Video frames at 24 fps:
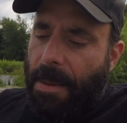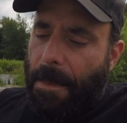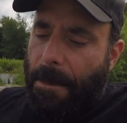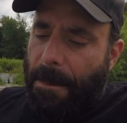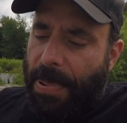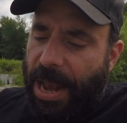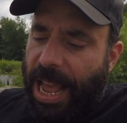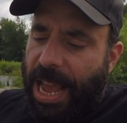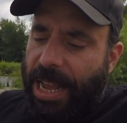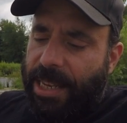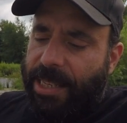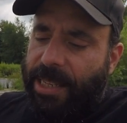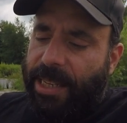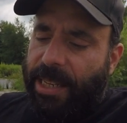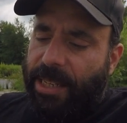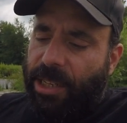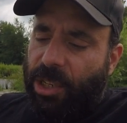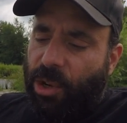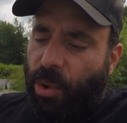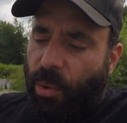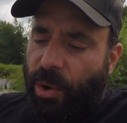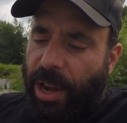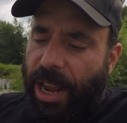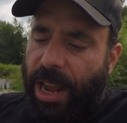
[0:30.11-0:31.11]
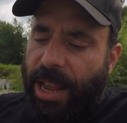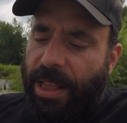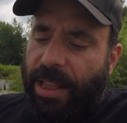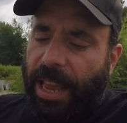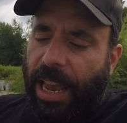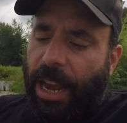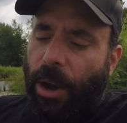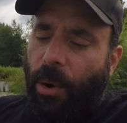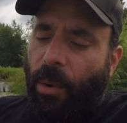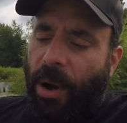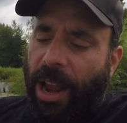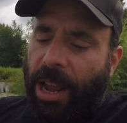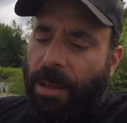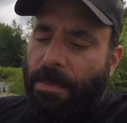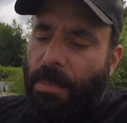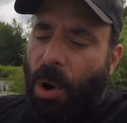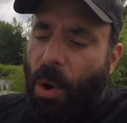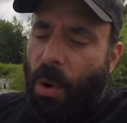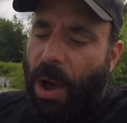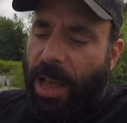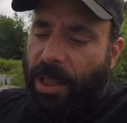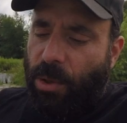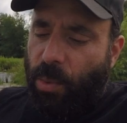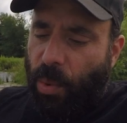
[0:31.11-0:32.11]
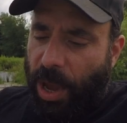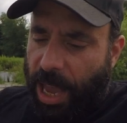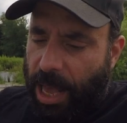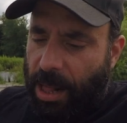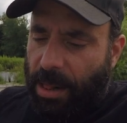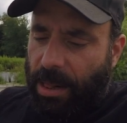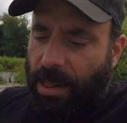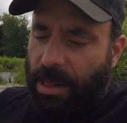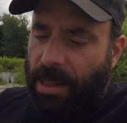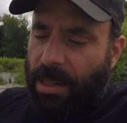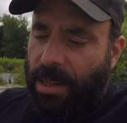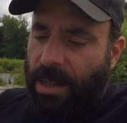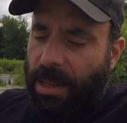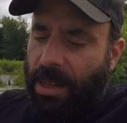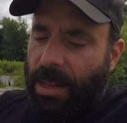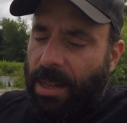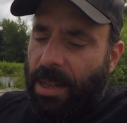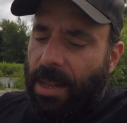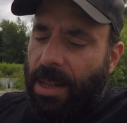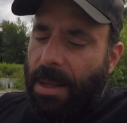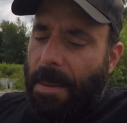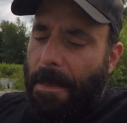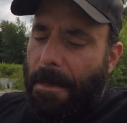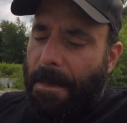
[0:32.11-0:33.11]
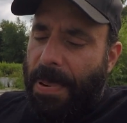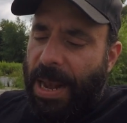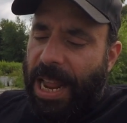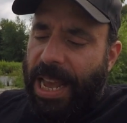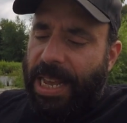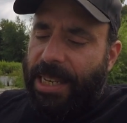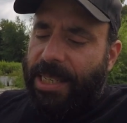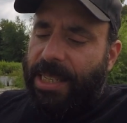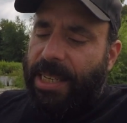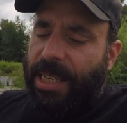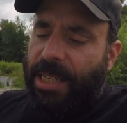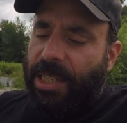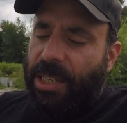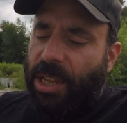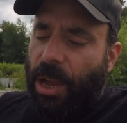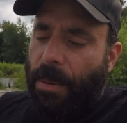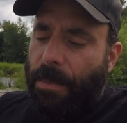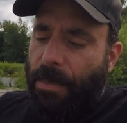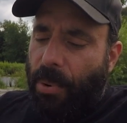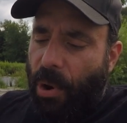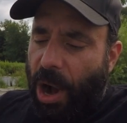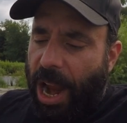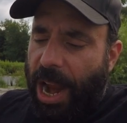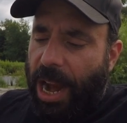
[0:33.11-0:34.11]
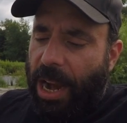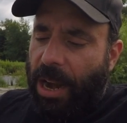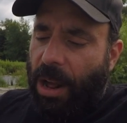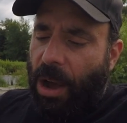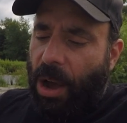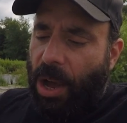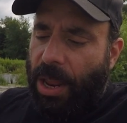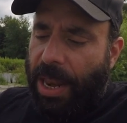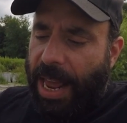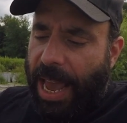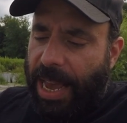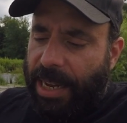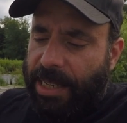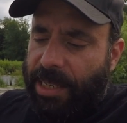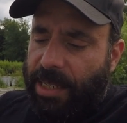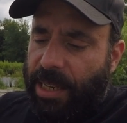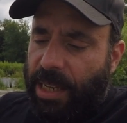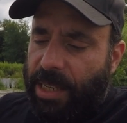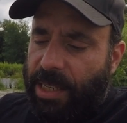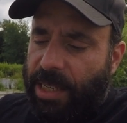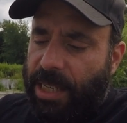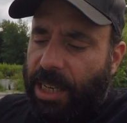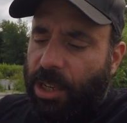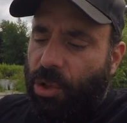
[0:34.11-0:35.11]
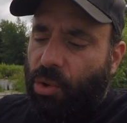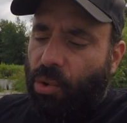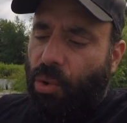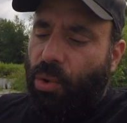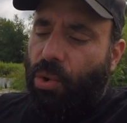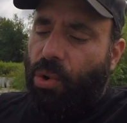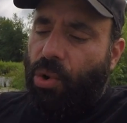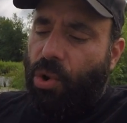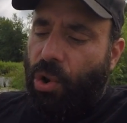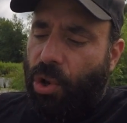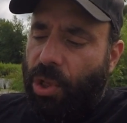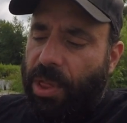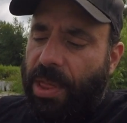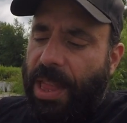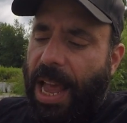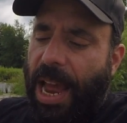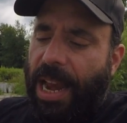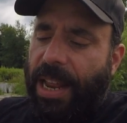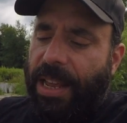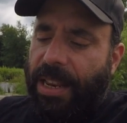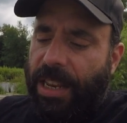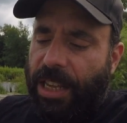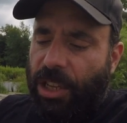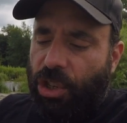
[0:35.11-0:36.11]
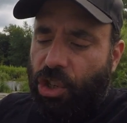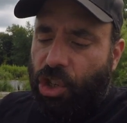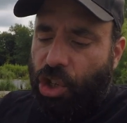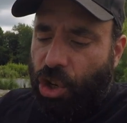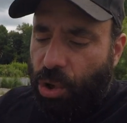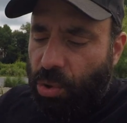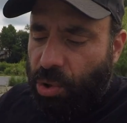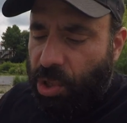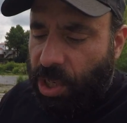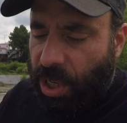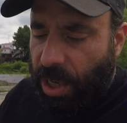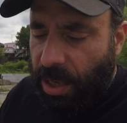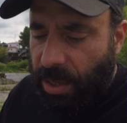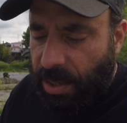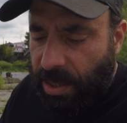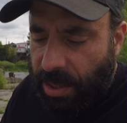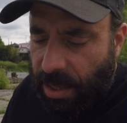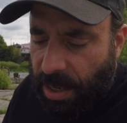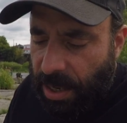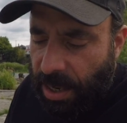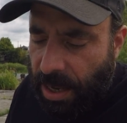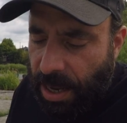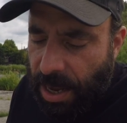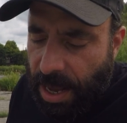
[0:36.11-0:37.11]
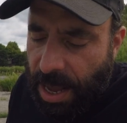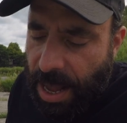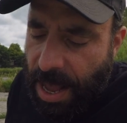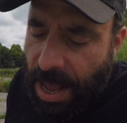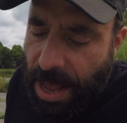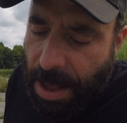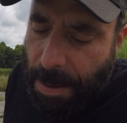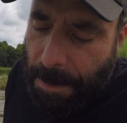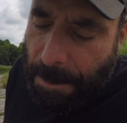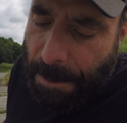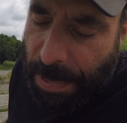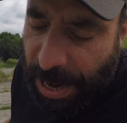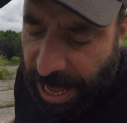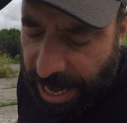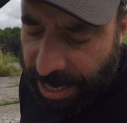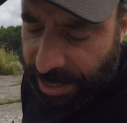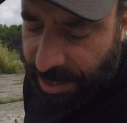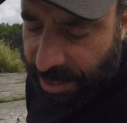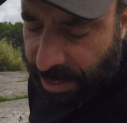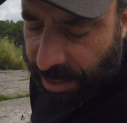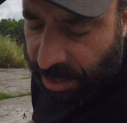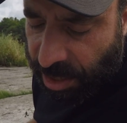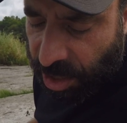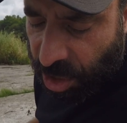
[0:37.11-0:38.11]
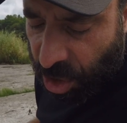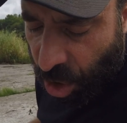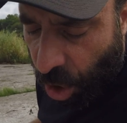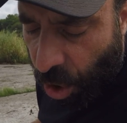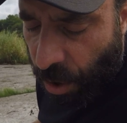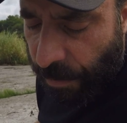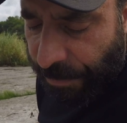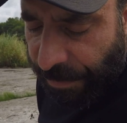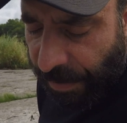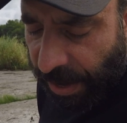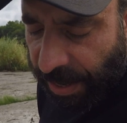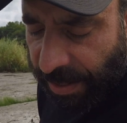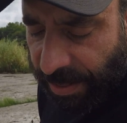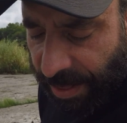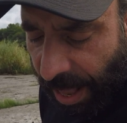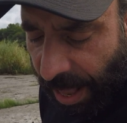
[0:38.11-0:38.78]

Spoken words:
Bliss is creating rainbow at will. Bliss is the brain on ecstasy through Kundalini juices. Bliss is surfing